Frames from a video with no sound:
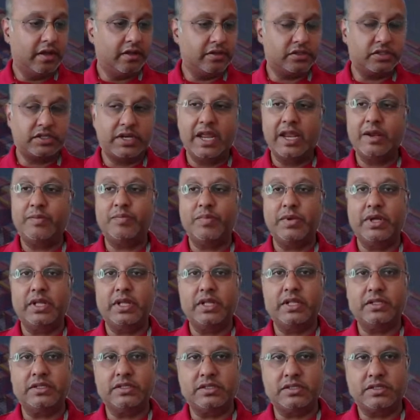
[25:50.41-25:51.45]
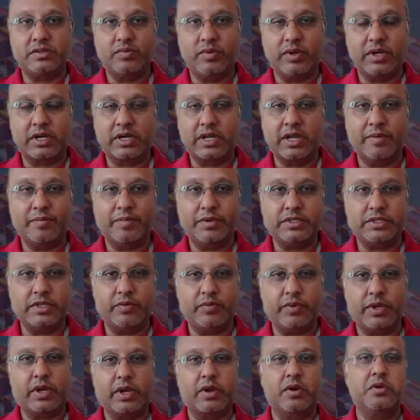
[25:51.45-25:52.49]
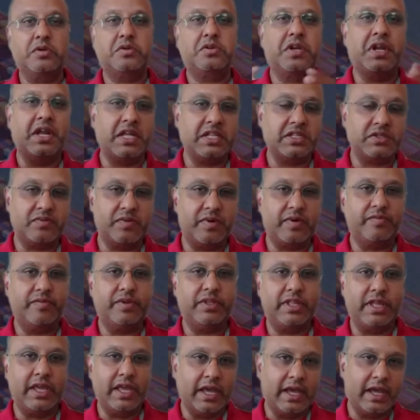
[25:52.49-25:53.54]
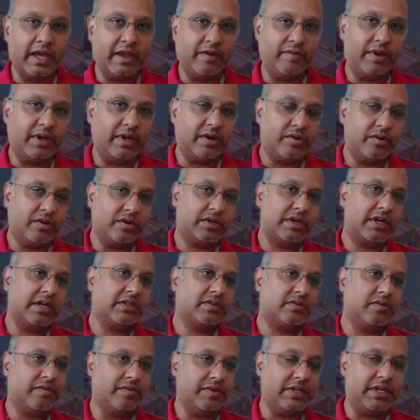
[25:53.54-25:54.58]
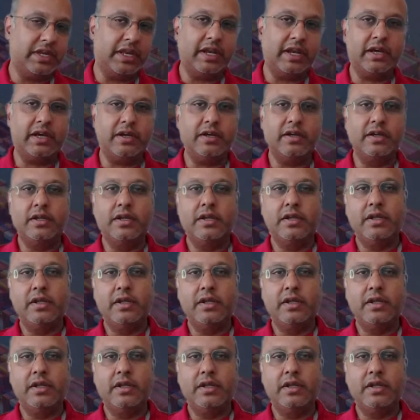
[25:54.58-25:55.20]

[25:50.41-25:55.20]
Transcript: statements where companies say we're going to transform with AI, we are going to transform with data,